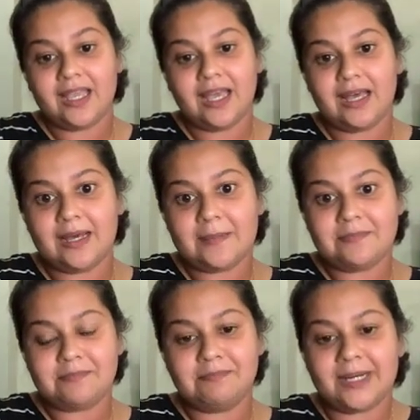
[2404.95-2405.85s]

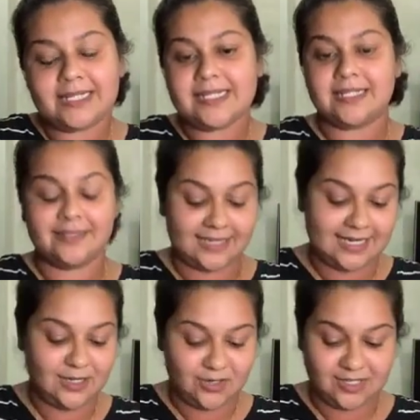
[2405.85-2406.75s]
But an
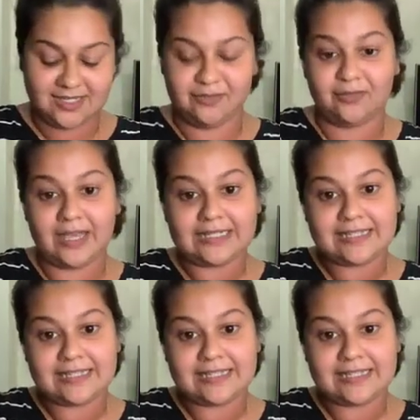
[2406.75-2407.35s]
interesting fact